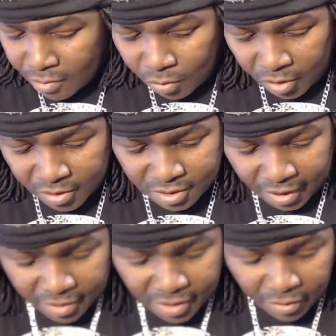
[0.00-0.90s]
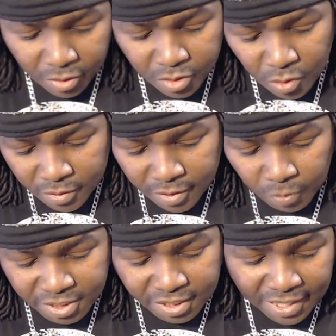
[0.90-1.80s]
where it's like, yeah, they're doing
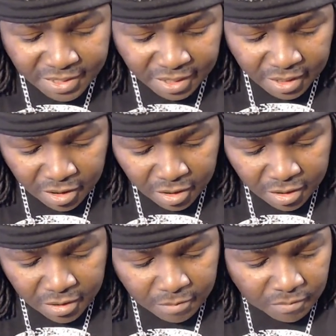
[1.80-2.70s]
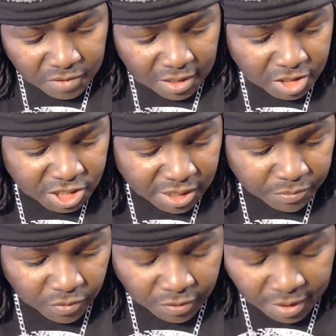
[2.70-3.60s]
what's easy and cheap
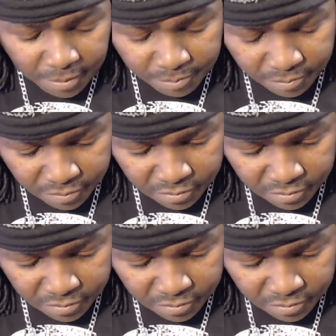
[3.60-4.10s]
for them